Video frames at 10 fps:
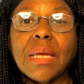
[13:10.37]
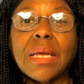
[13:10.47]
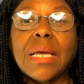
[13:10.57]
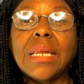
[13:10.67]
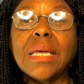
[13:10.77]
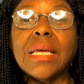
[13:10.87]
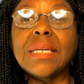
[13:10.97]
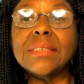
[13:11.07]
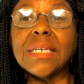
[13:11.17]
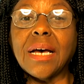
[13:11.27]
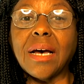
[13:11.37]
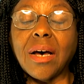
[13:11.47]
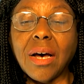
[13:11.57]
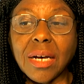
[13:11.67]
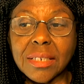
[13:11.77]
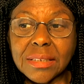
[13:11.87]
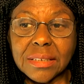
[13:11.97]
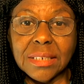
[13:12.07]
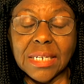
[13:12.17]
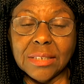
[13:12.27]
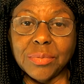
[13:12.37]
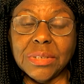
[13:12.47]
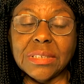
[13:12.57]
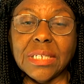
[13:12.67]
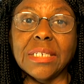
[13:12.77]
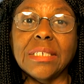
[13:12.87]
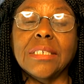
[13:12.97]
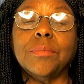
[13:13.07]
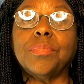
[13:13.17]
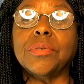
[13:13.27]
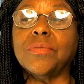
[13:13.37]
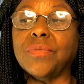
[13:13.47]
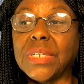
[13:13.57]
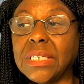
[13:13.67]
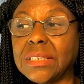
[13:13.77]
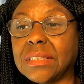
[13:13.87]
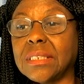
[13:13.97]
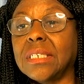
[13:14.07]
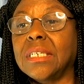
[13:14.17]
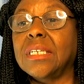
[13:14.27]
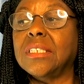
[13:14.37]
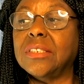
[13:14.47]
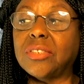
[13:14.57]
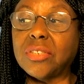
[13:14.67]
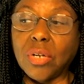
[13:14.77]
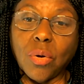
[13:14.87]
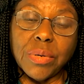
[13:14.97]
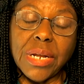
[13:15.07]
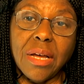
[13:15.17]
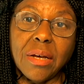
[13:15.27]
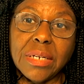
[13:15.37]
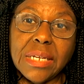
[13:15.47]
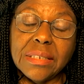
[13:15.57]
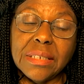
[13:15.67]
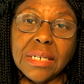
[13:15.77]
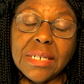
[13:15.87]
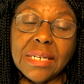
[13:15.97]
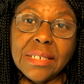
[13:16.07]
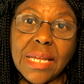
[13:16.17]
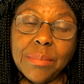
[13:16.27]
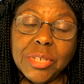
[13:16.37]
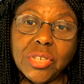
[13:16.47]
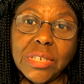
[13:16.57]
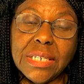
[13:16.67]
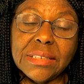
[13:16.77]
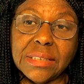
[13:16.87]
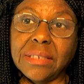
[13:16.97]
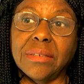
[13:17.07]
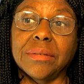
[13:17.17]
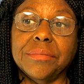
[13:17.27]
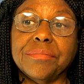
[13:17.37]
And antioxidant, as we say, it prevents and slow down that damage to that cell.